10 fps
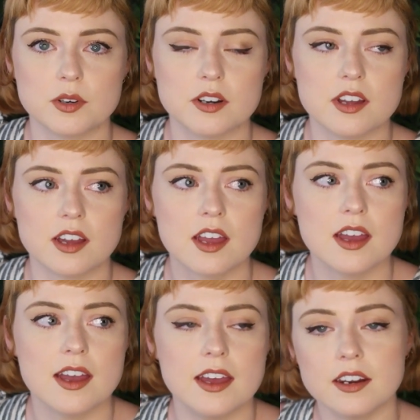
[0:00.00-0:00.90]
querying,
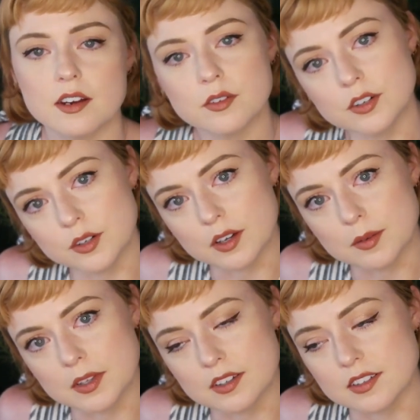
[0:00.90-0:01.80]
and I never do
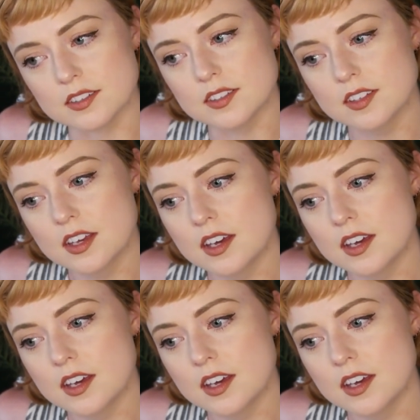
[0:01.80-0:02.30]
it because